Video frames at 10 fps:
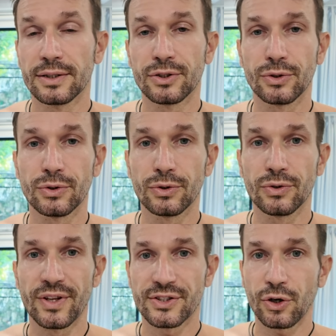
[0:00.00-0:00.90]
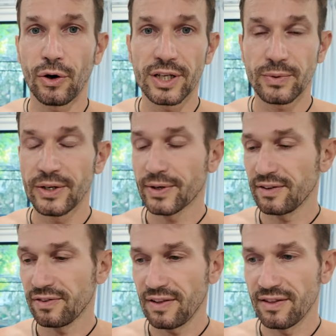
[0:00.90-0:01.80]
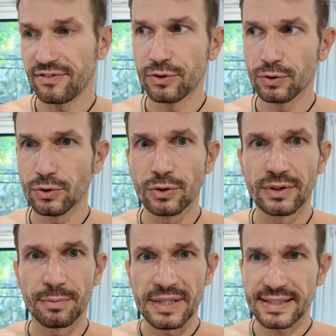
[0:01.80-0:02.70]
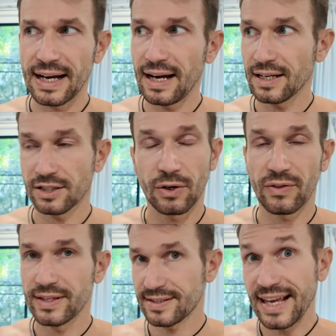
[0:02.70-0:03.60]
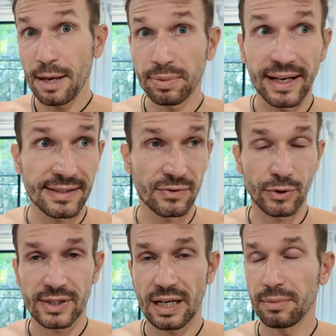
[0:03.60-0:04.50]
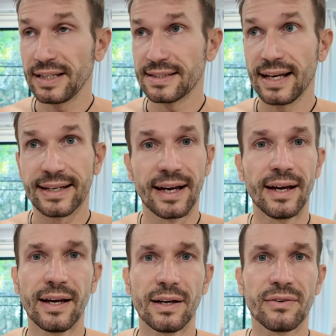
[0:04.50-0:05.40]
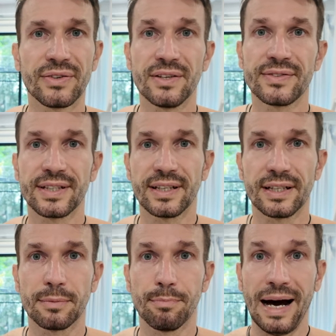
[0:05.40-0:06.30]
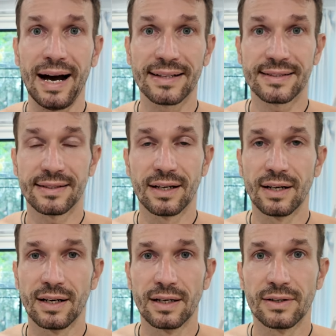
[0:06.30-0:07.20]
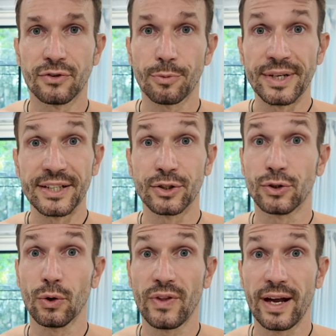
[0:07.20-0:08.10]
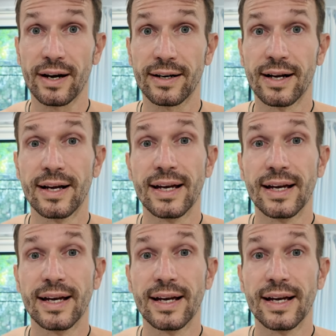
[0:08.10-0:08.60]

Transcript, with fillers: to the soys where you can find the food, the massage, and all these gay places, for example, it's like fifty baht for me to go there.